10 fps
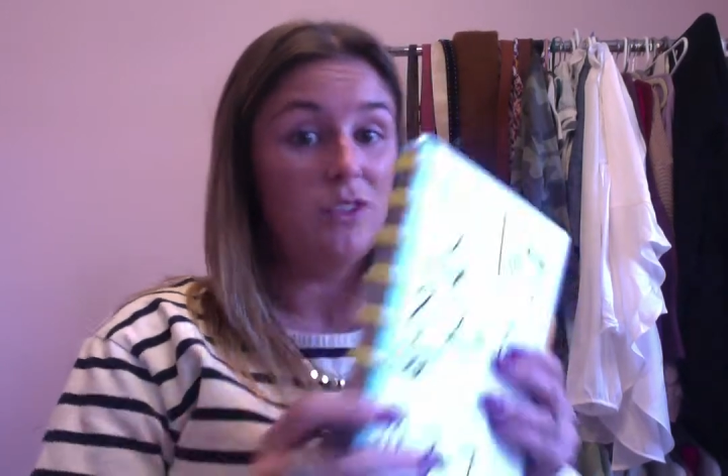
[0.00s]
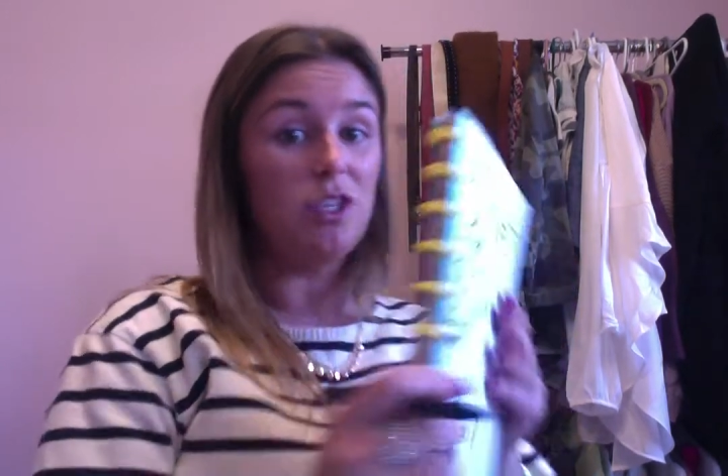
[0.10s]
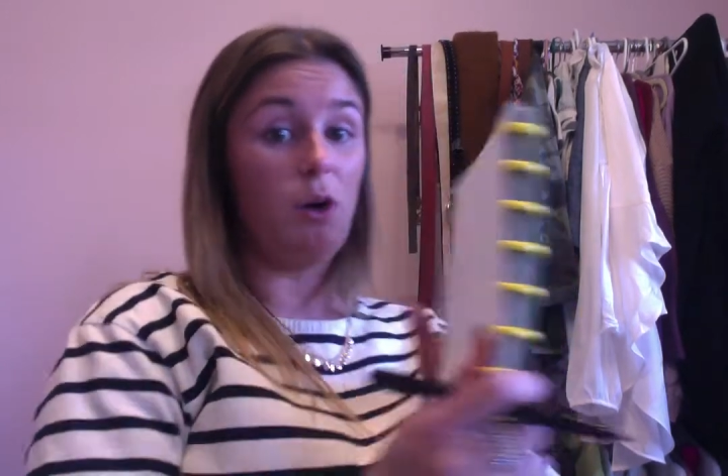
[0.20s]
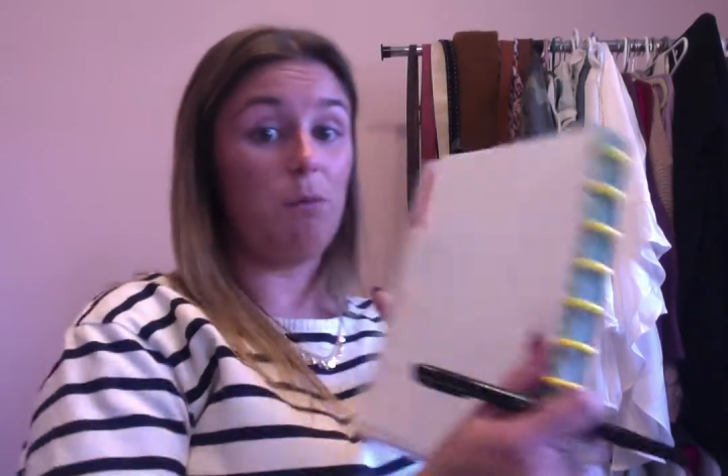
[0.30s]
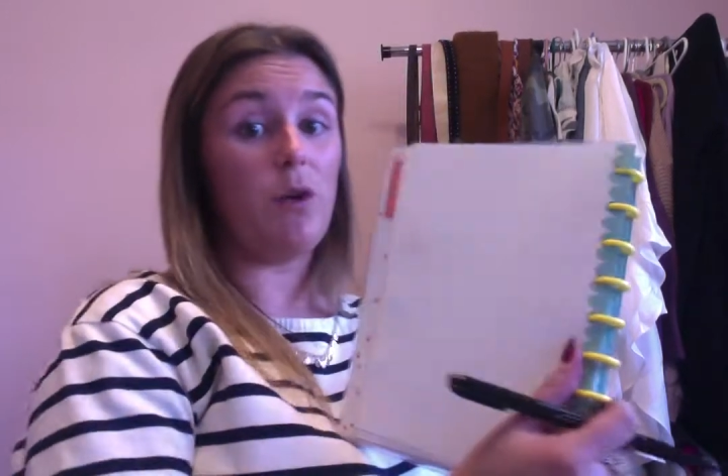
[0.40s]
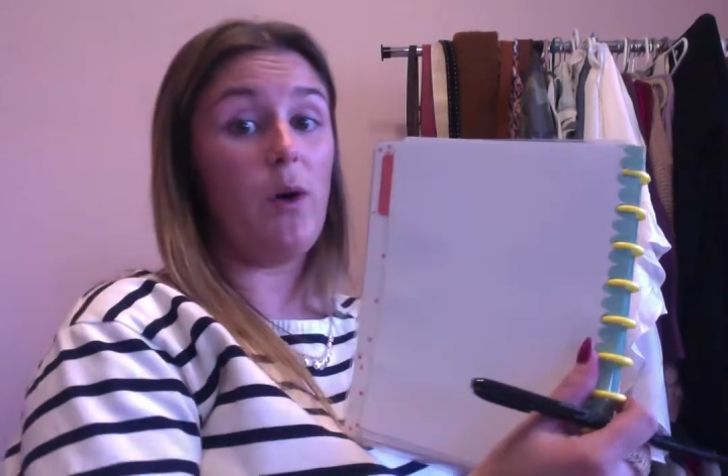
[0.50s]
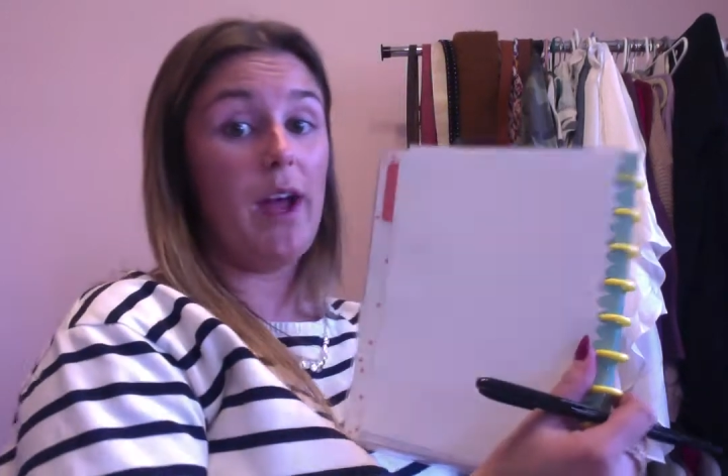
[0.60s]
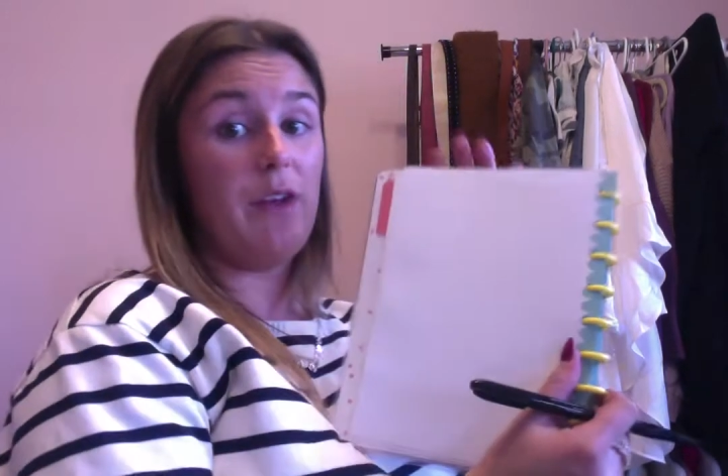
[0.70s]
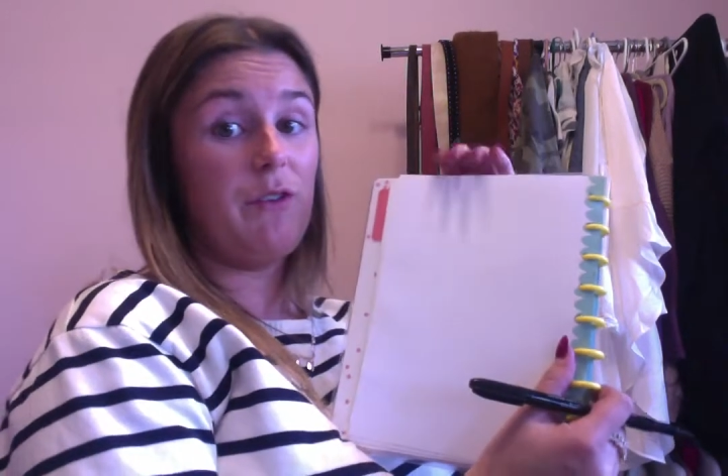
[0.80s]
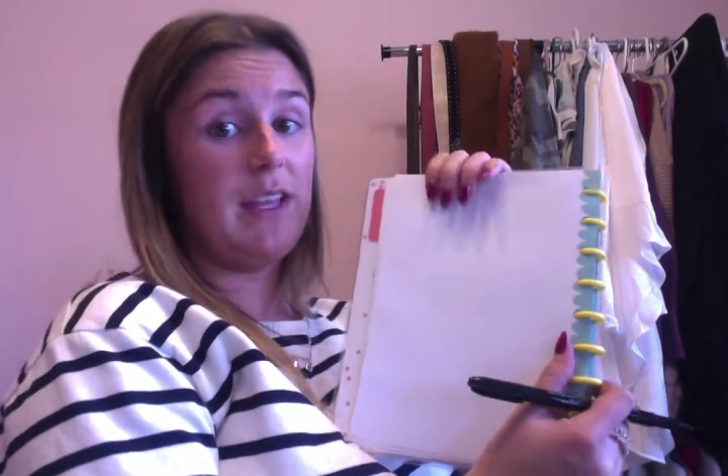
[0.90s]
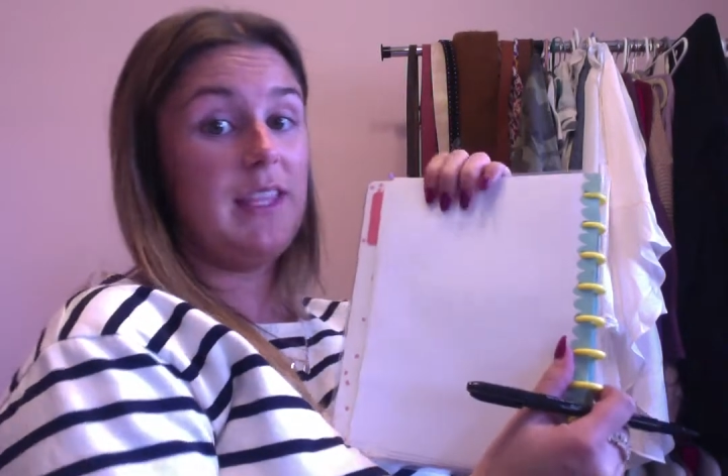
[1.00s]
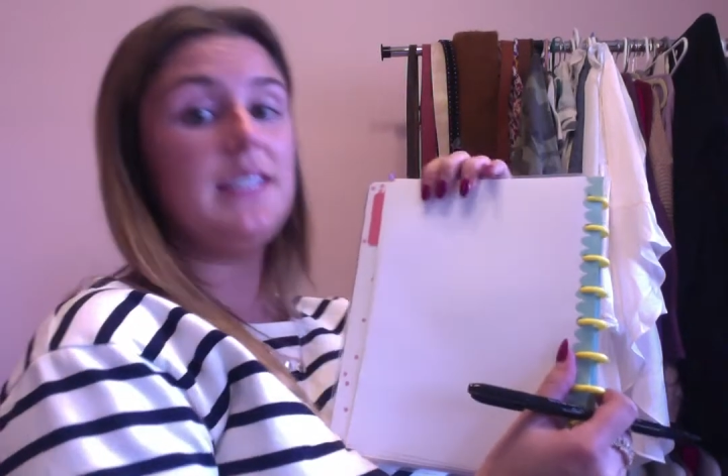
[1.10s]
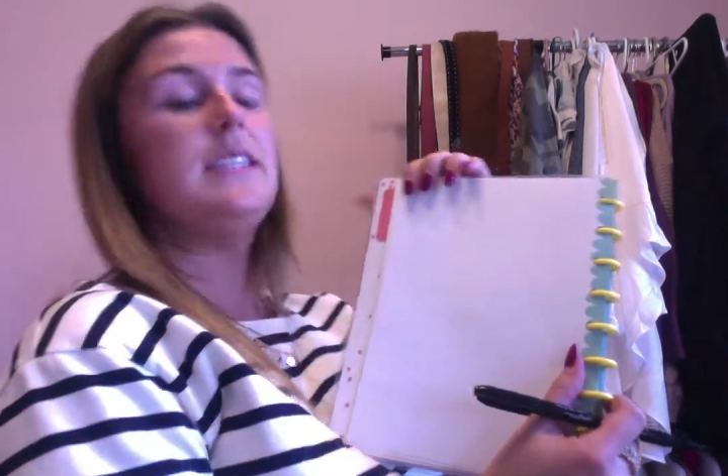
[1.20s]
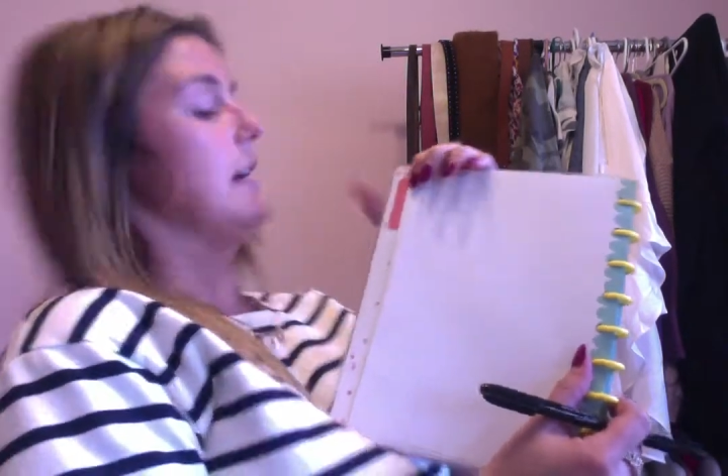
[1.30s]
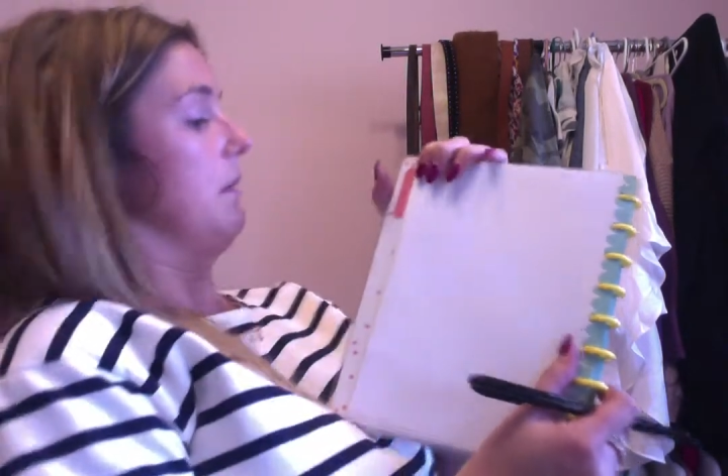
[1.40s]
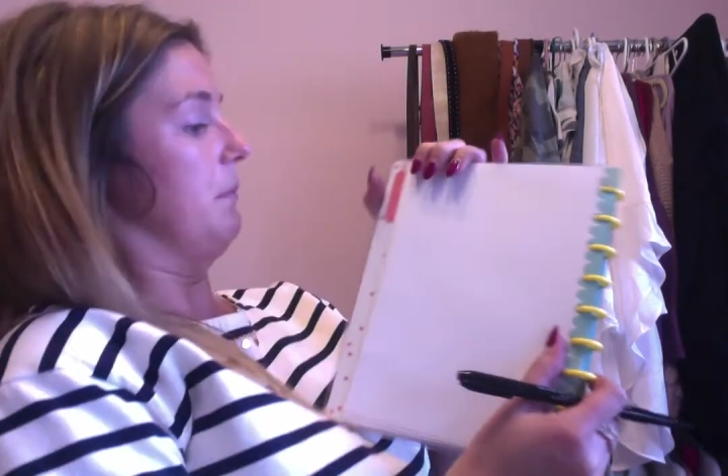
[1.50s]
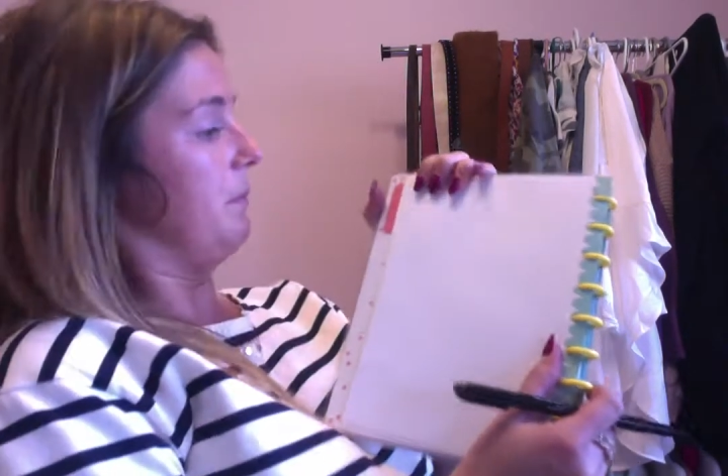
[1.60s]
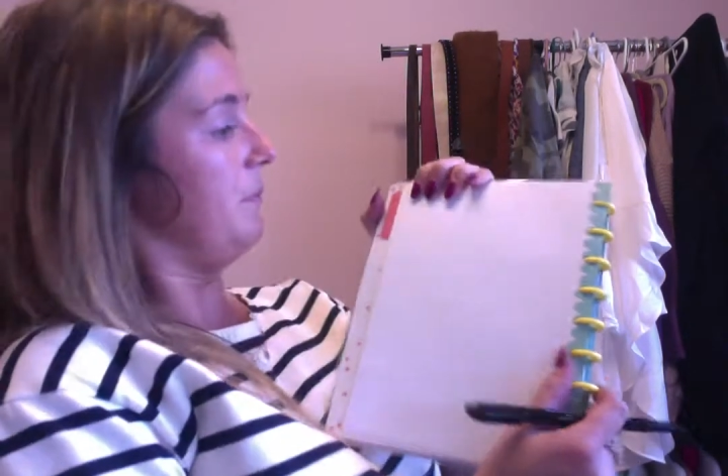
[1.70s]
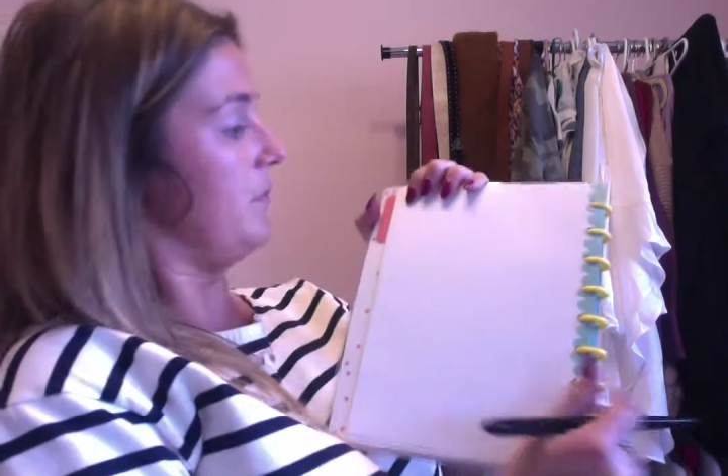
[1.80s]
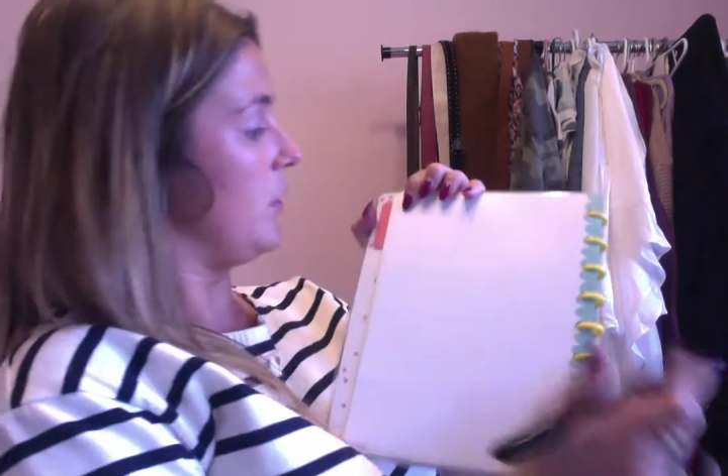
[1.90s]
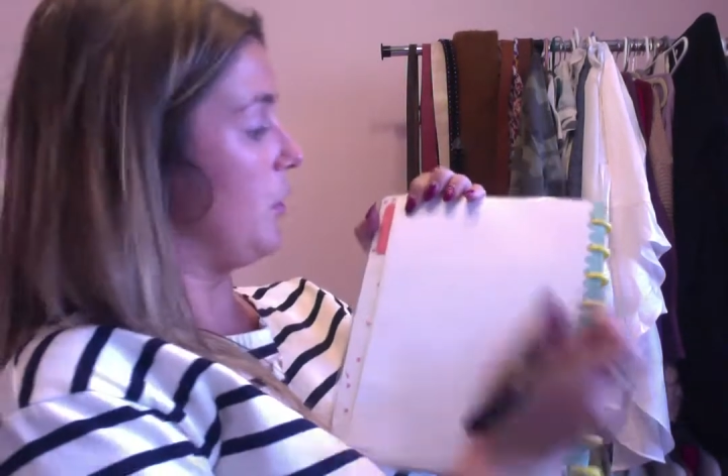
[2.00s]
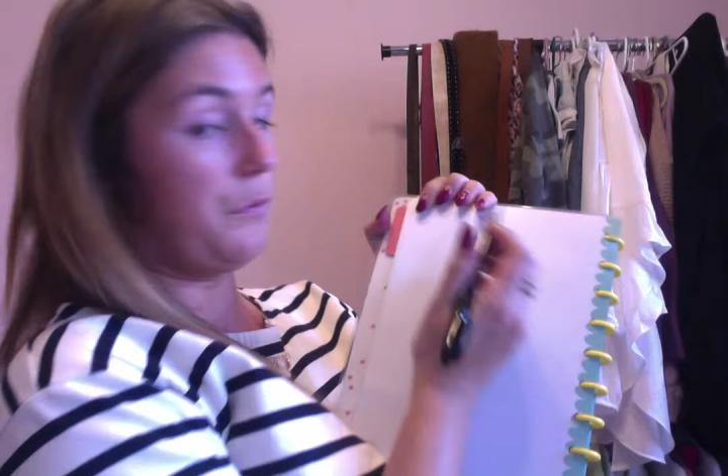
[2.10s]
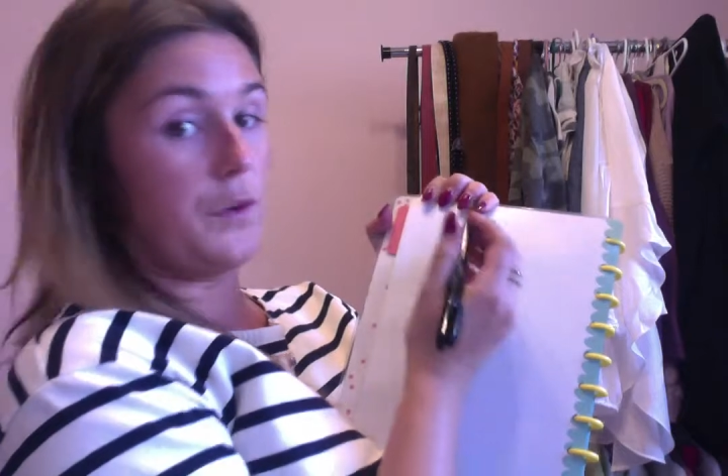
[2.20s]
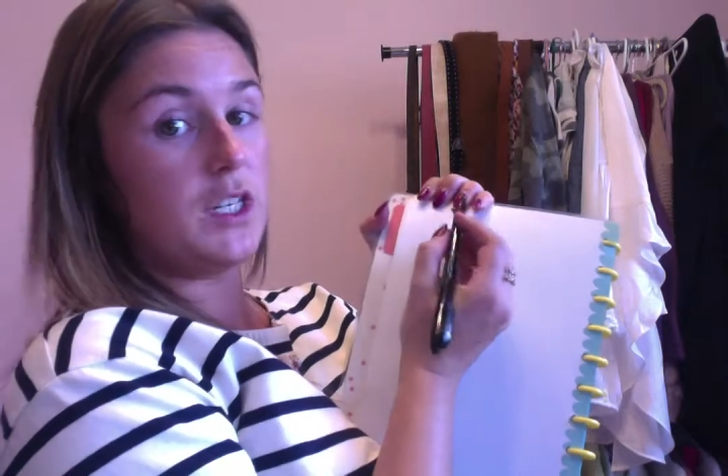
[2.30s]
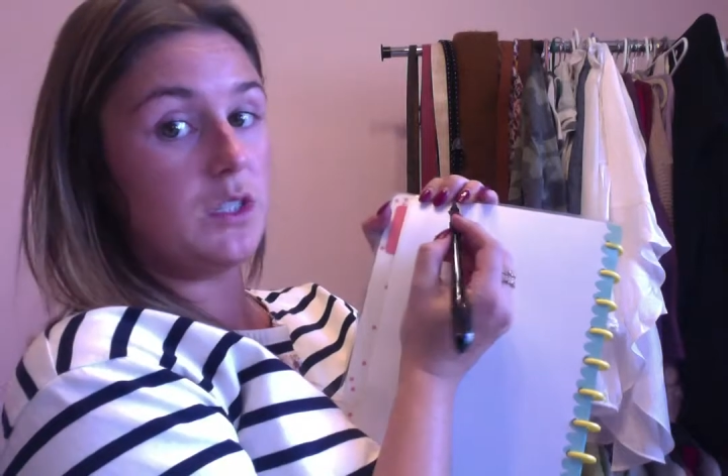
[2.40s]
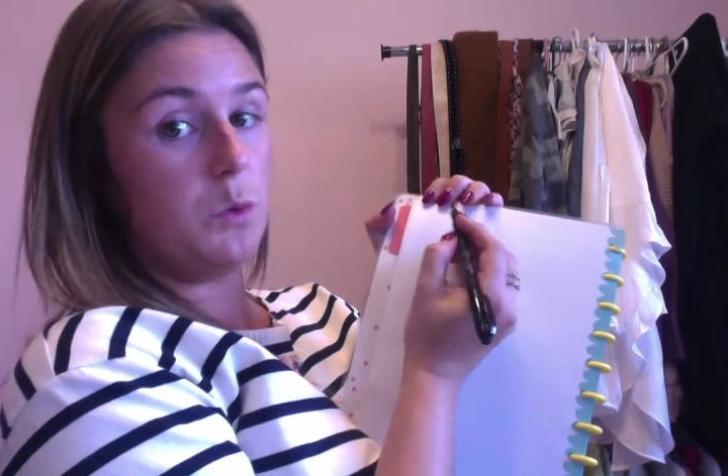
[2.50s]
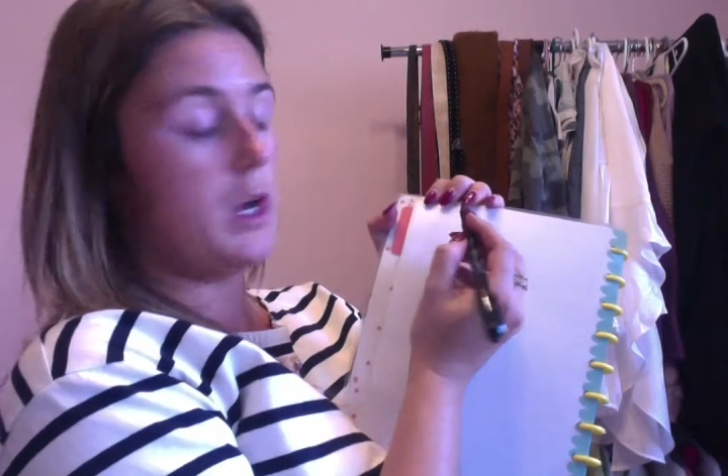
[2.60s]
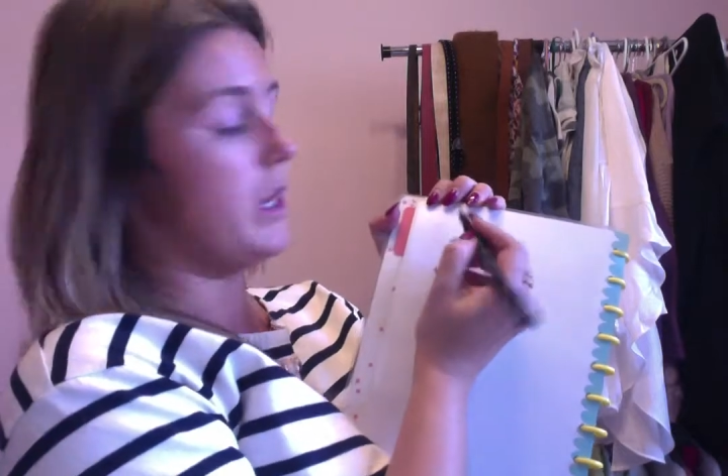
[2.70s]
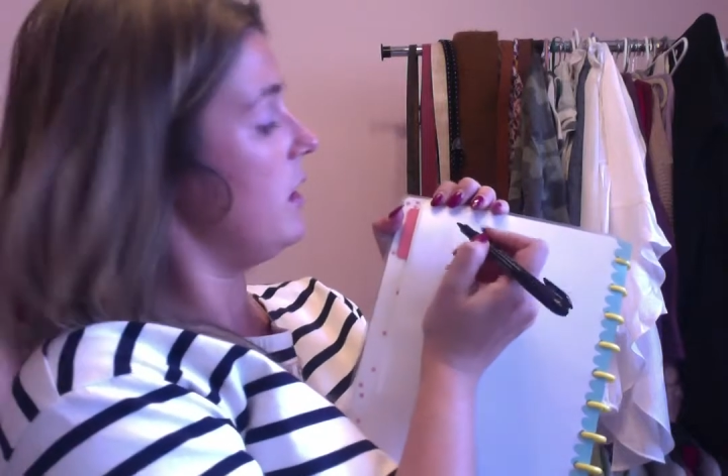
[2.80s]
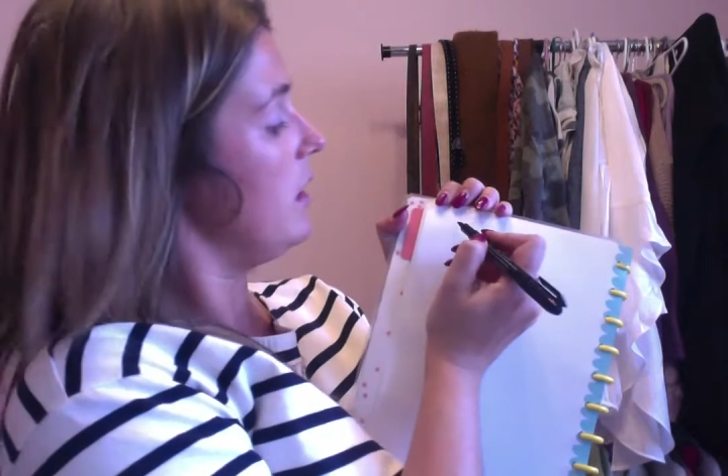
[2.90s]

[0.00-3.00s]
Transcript: So go ahead and write these down. Your first one